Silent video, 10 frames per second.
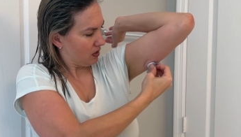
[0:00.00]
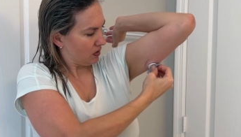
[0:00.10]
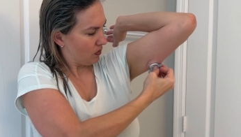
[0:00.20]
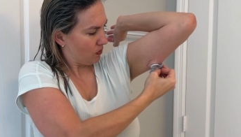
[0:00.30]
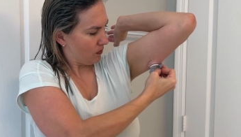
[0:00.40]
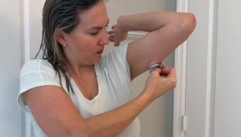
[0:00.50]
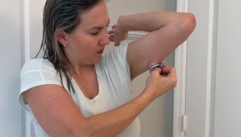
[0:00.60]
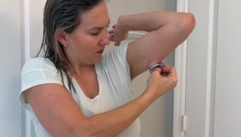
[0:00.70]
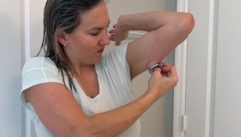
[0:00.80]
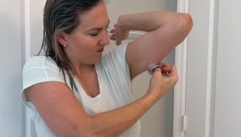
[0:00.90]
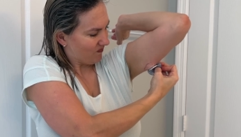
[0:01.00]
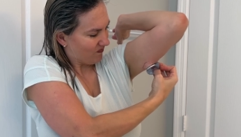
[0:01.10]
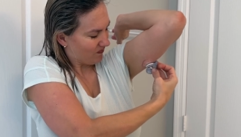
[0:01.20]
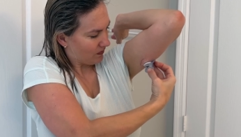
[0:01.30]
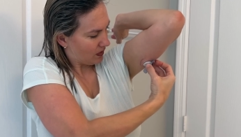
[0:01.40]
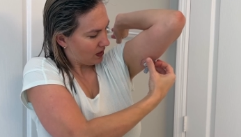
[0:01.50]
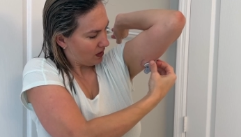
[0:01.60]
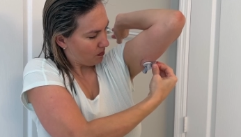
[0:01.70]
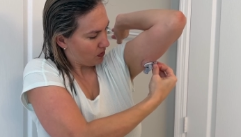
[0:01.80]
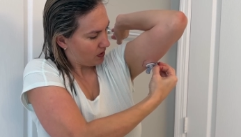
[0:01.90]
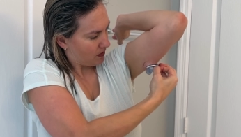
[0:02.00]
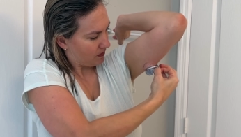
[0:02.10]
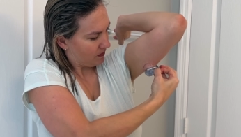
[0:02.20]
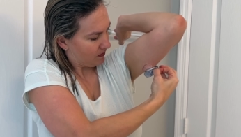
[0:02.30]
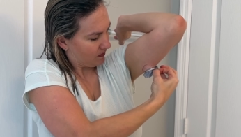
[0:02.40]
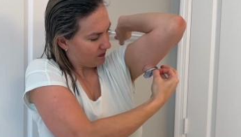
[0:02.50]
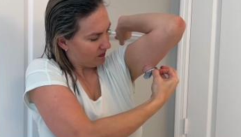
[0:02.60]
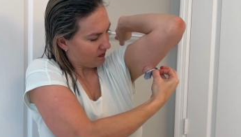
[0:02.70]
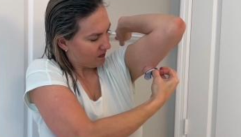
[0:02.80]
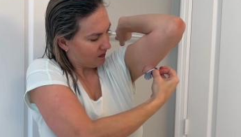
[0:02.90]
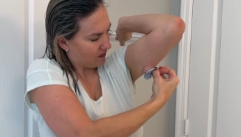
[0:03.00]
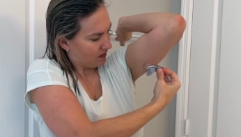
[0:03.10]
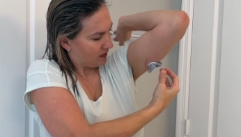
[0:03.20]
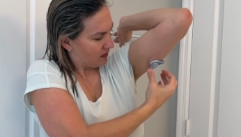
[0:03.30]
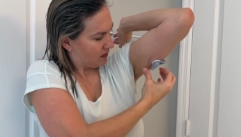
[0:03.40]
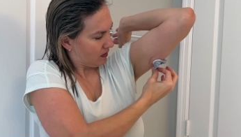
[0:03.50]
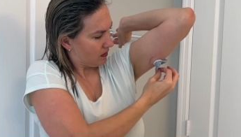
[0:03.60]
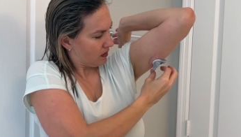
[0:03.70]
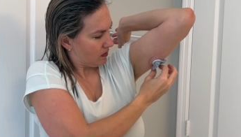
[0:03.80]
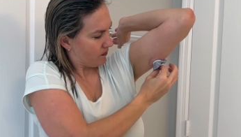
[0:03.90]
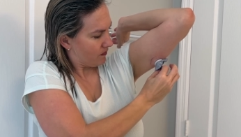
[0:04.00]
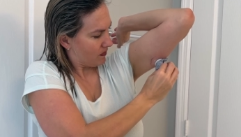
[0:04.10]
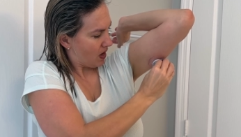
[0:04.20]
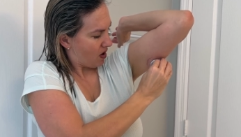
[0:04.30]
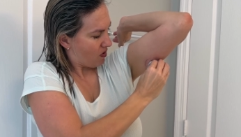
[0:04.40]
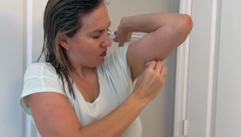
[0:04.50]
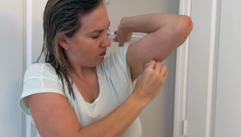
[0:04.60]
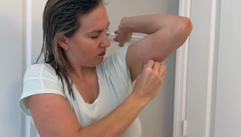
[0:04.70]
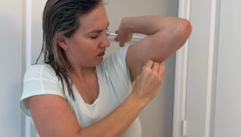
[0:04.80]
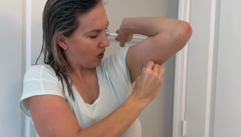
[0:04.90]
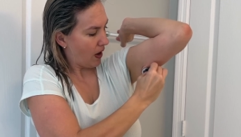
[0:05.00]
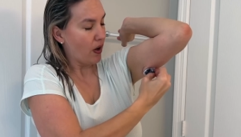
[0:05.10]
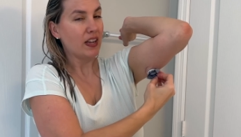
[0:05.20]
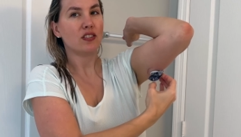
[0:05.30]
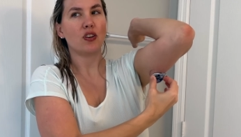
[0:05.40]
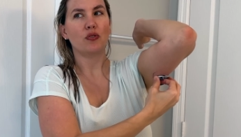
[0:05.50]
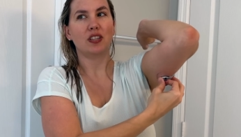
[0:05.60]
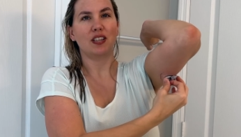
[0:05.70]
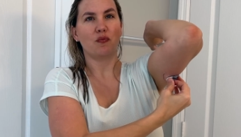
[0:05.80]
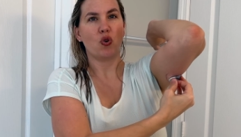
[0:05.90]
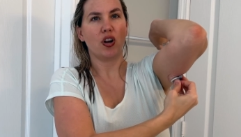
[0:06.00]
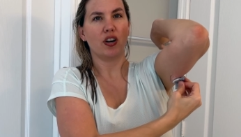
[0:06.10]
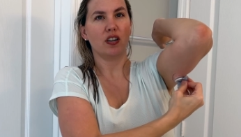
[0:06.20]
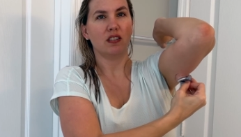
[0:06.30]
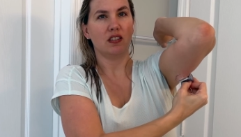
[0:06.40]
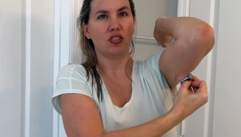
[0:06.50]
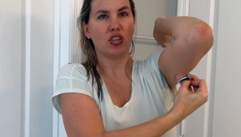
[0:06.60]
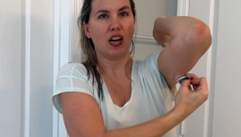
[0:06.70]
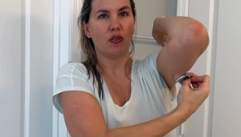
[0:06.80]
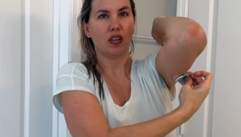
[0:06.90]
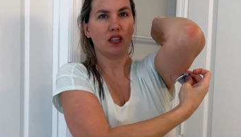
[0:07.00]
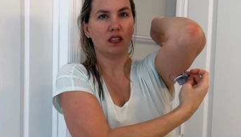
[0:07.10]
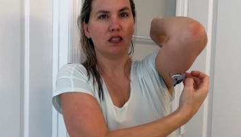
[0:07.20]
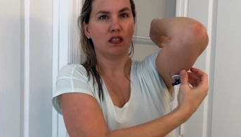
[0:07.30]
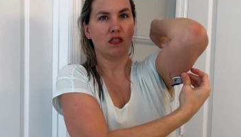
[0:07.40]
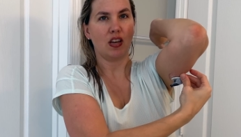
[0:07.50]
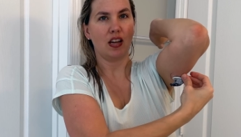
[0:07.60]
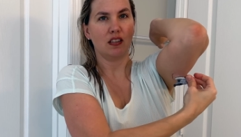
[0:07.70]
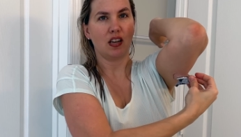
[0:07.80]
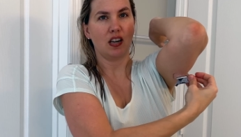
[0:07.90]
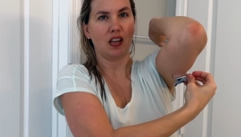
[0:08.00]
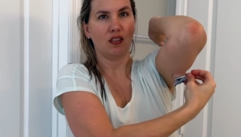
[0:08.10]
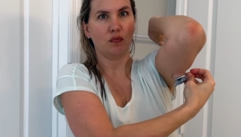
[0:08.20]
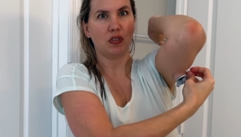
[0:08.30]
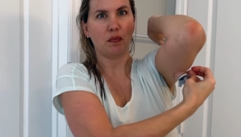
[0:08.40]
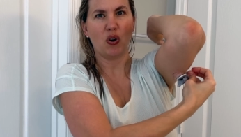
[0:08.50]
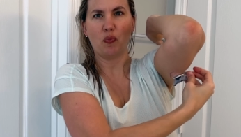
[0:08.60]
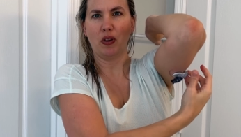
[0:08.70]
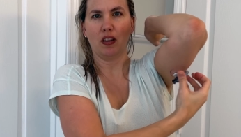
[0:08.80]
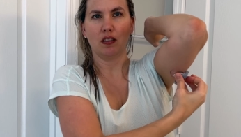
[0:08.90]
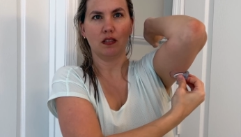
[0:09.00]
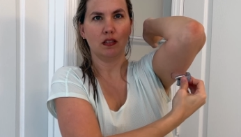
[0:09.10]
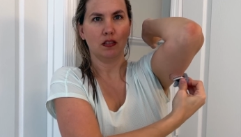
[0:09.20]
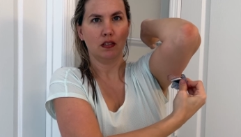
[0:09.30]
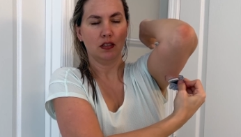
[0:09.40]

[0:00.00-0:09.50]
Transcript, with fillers: So, come on. Like, does that hurt when you do that? No. Oh, I soaked it in water in the shower. So mm. that kind of helped, I'm hoping. Yeah.